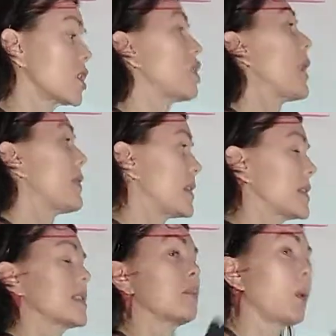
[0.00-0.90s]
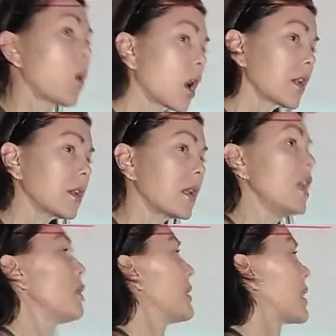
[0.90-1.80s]
to you, and this is important
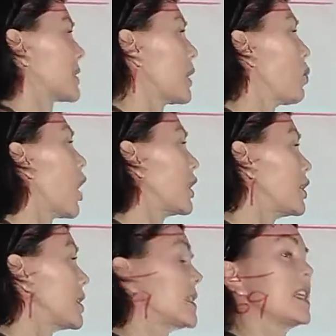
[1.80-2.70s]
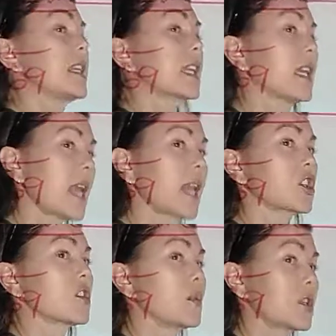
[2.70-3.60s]
because I want you to see the
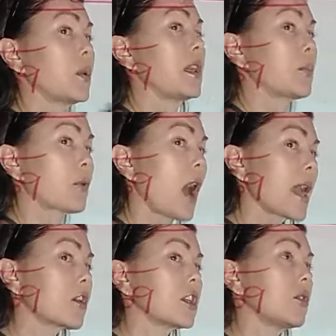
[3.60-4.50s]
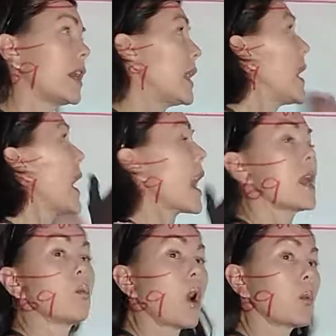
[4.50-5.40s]
connections between the prior unit
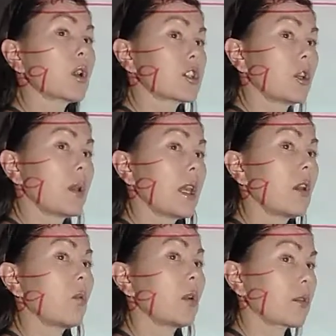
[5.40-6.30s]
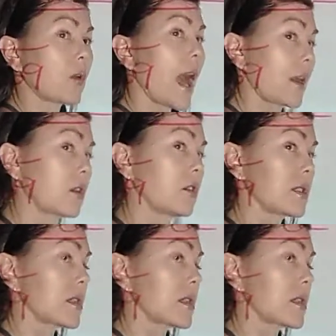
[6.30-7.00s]
and what we're doing with radicals.